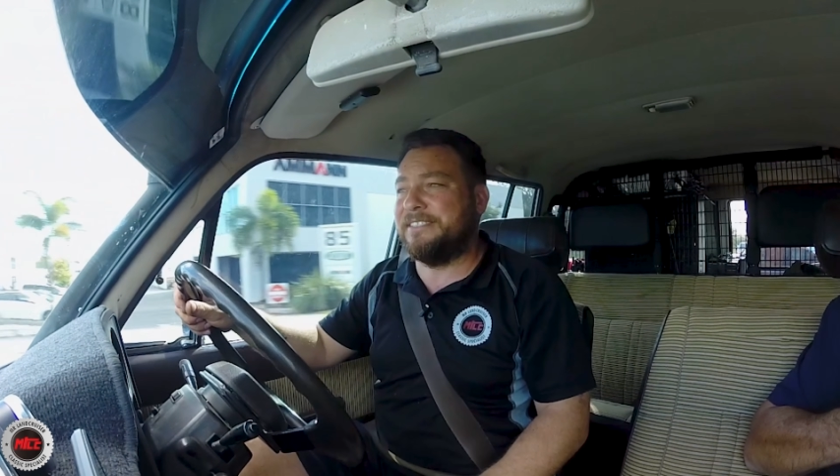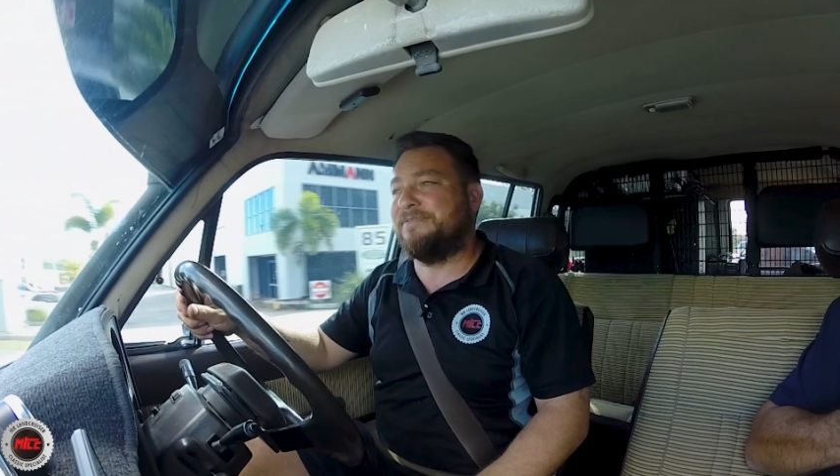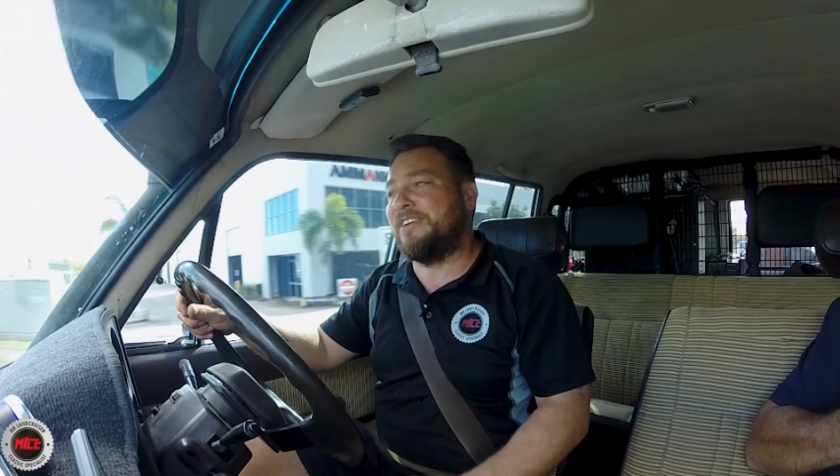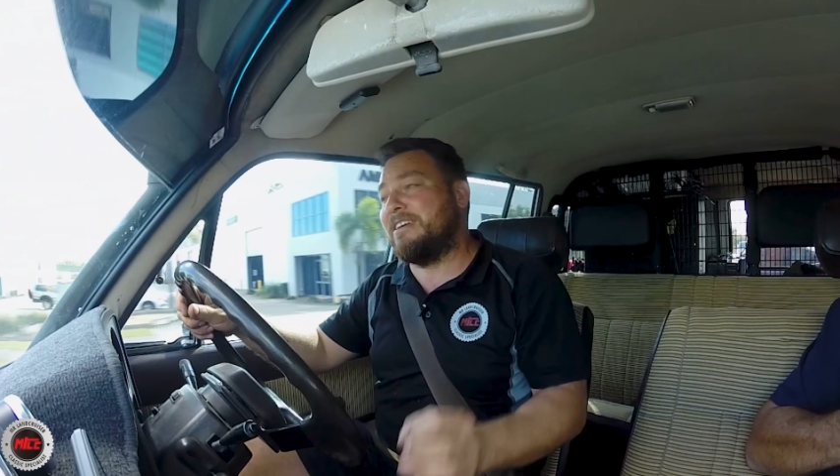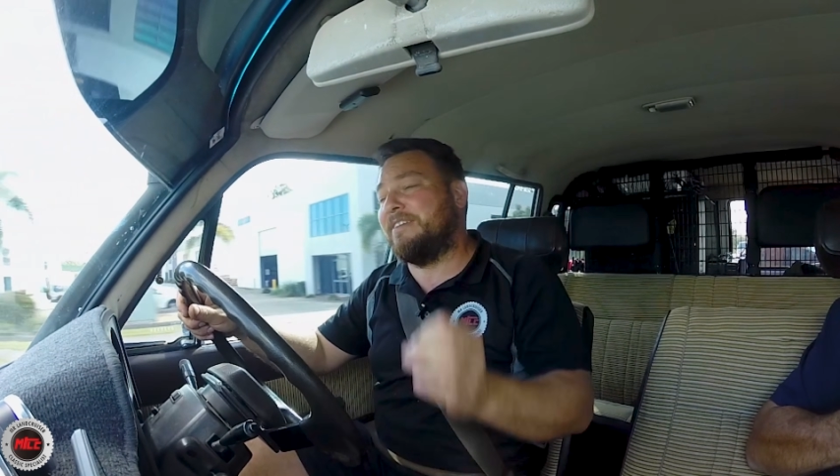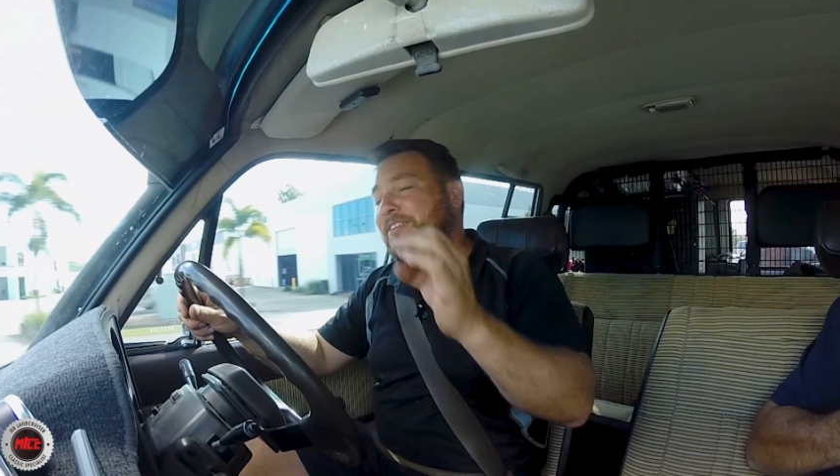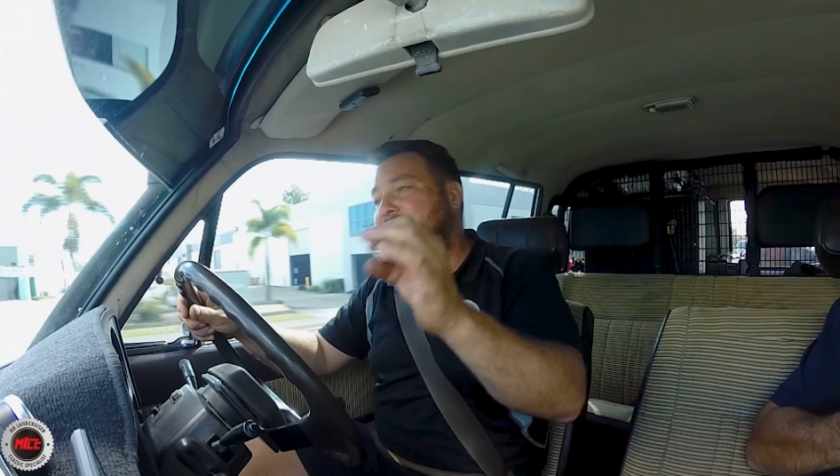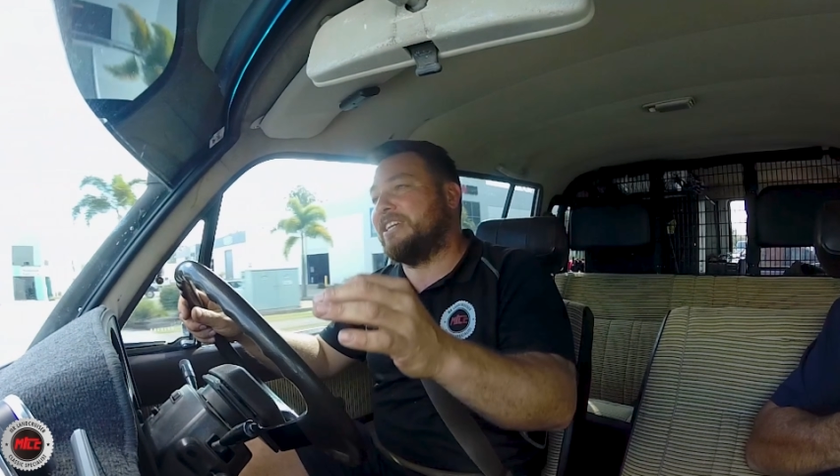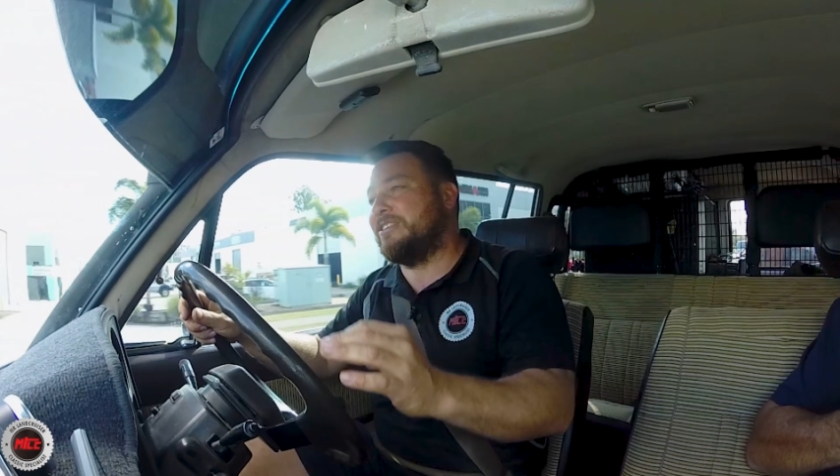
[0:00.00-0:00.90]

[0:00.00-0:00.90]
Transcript: It's very, very